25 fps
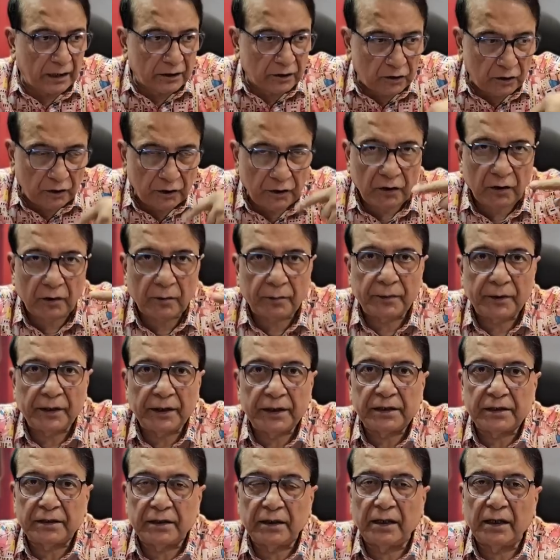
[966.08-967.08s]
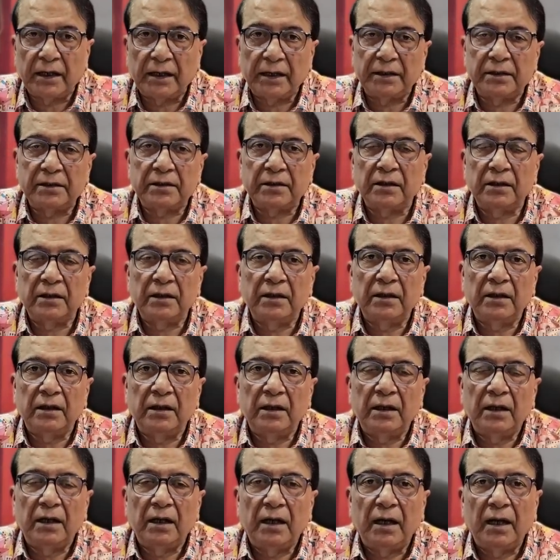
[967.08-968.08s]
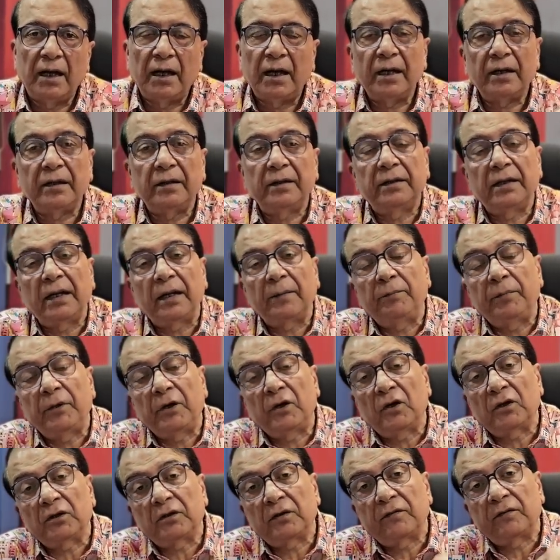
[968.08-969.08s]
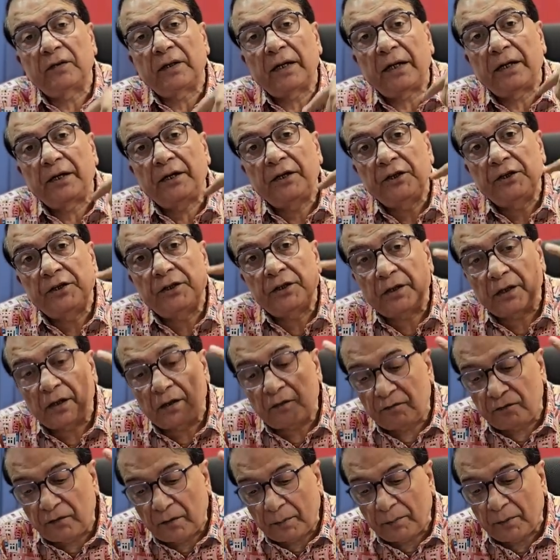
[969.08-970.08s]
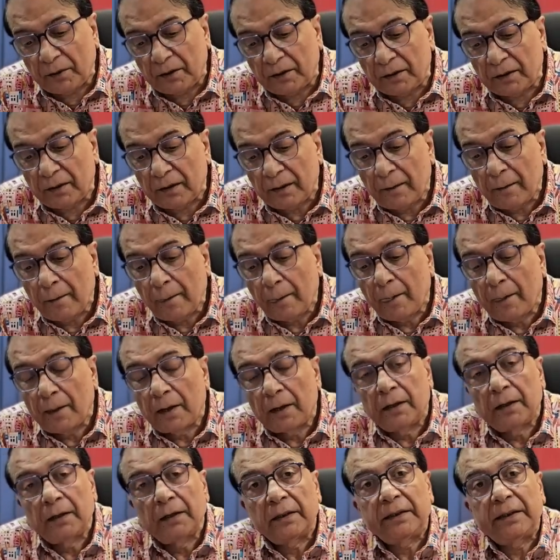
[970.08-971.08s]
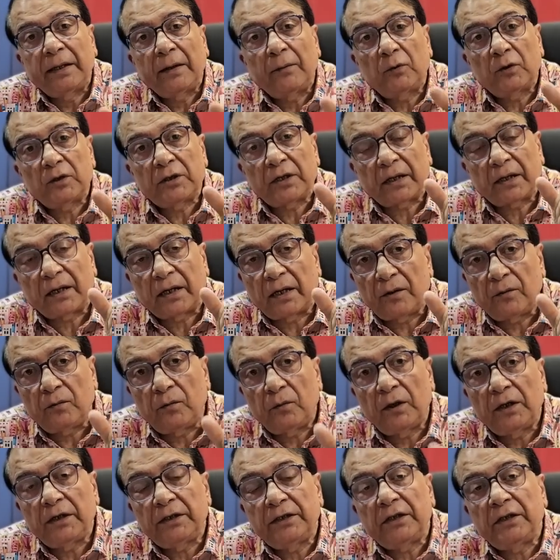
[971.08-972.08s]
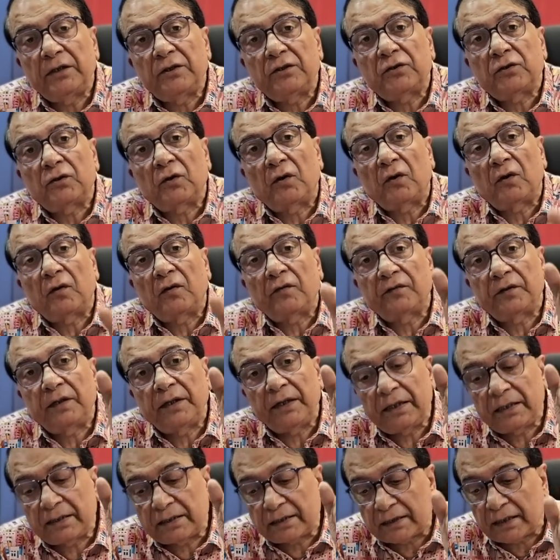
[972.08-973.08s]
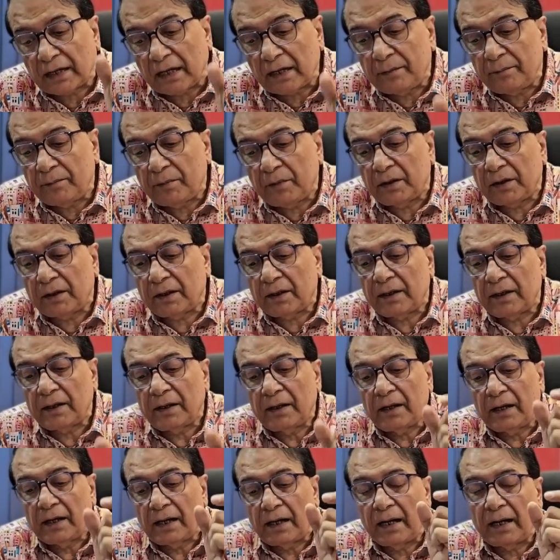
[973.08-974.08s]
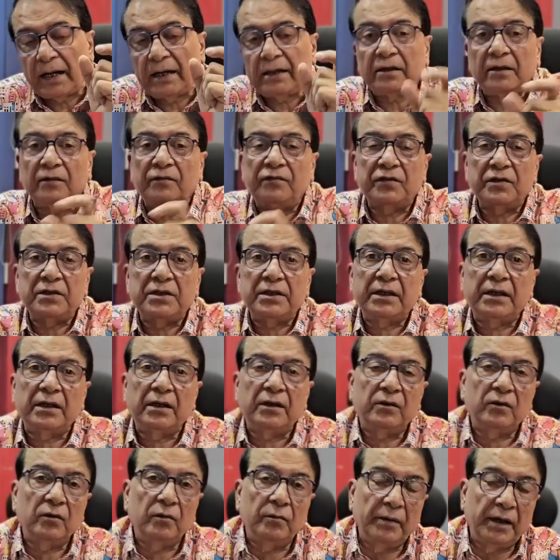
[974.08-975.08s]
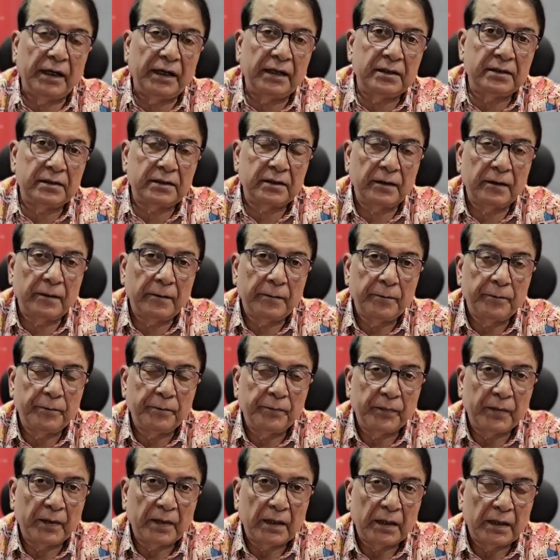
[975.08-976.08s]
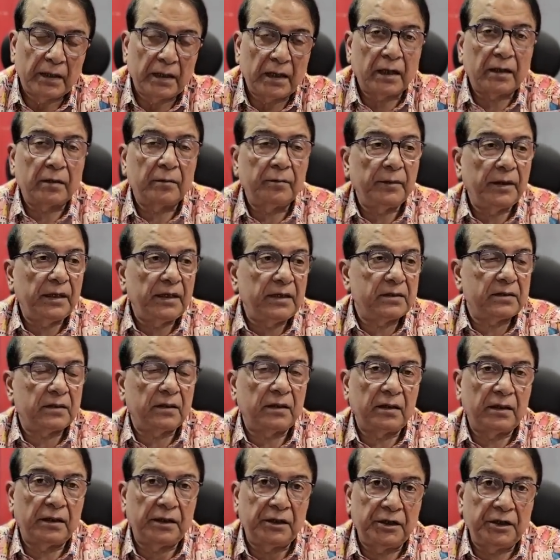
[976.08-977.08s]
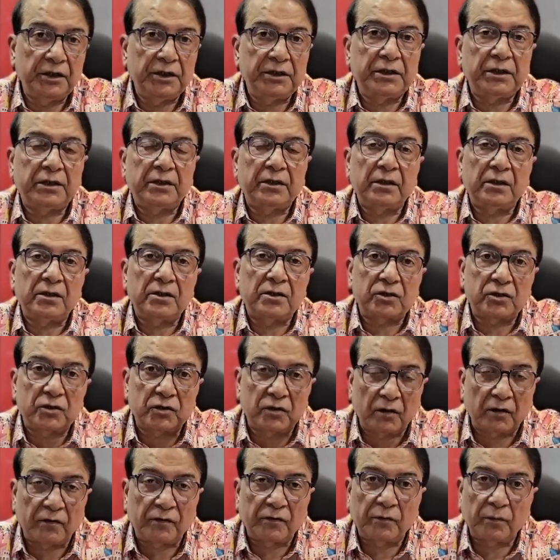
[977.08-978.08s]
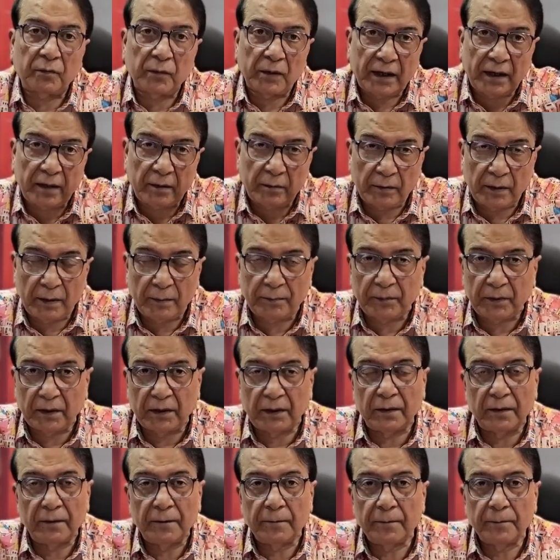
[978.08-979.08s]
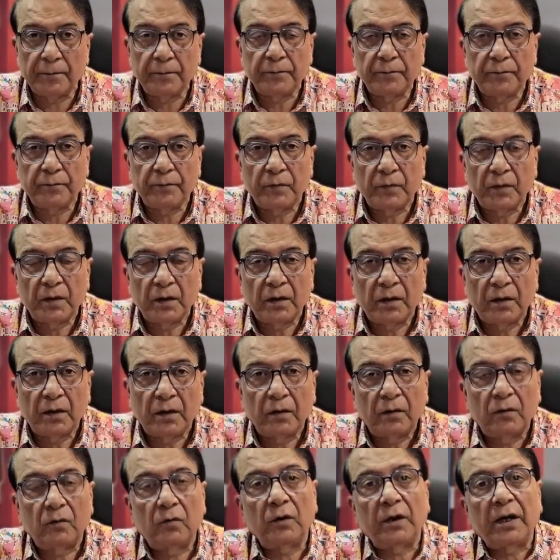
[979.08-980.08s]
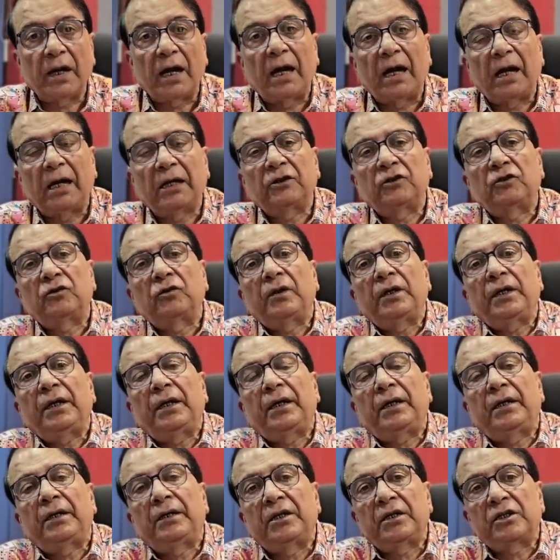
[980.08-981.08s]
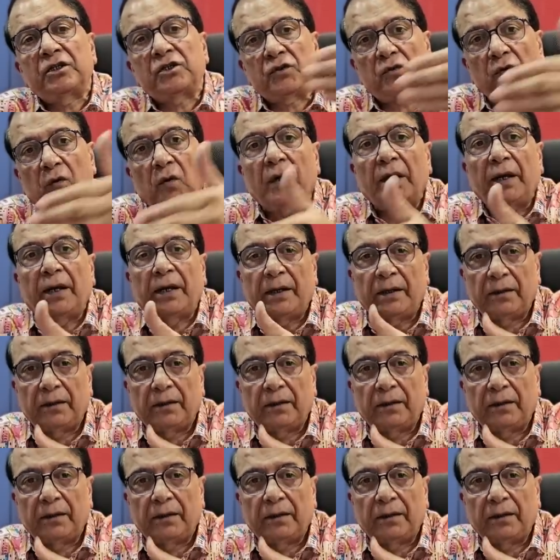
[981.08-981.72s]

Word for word: actually operationalized and that because of that digital weapon there was a convergence of the cyber and the physical domains that means a digital software weapon could actually destroy